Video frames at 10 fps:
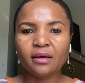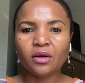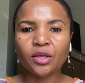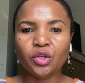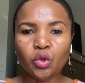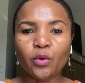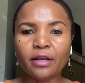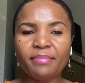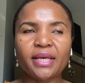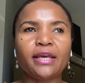you want to
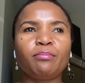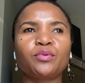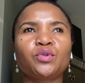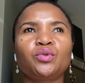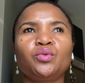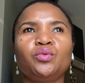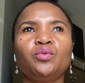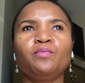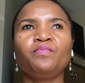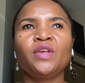be able
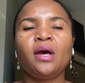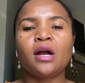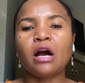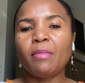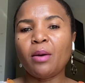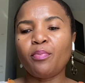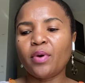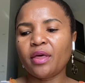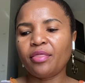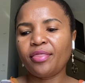to come up
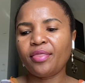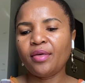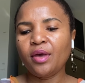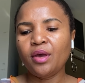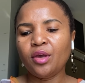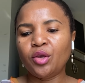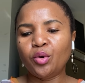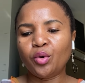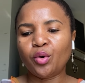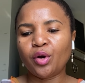with
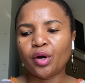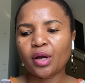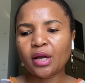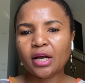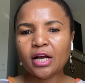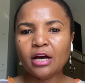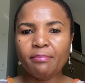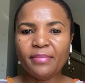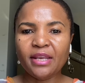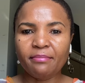your
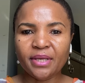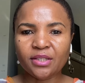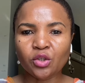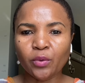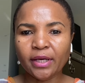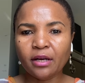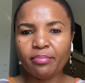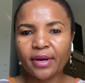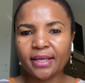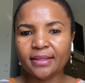commitment. So we're going to
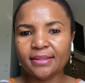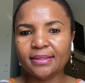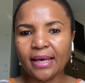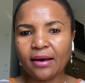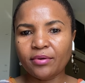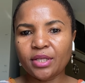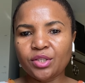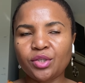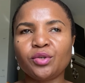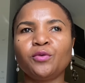break it down in
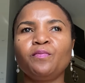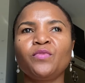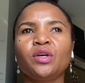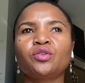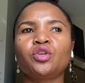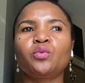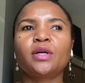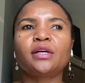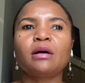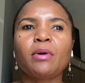two. So you want
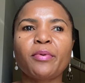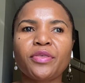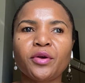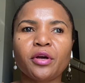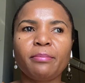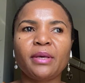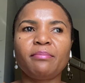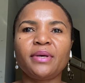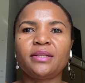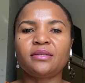to come up with your
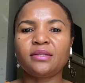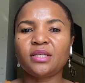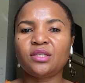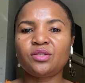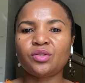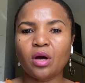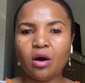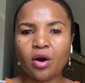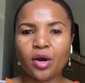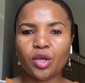commitments. These
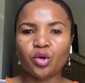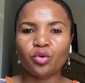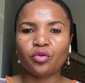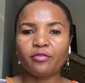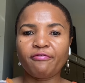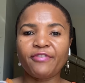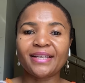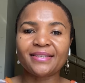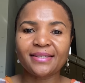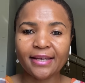are your
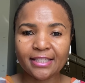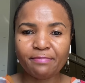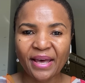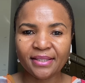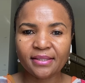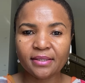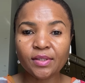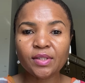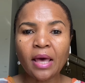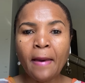fixed
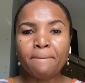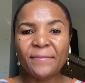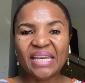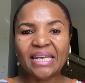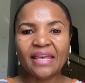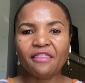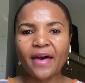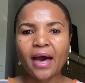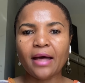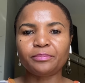expenses, meaning
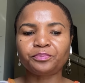that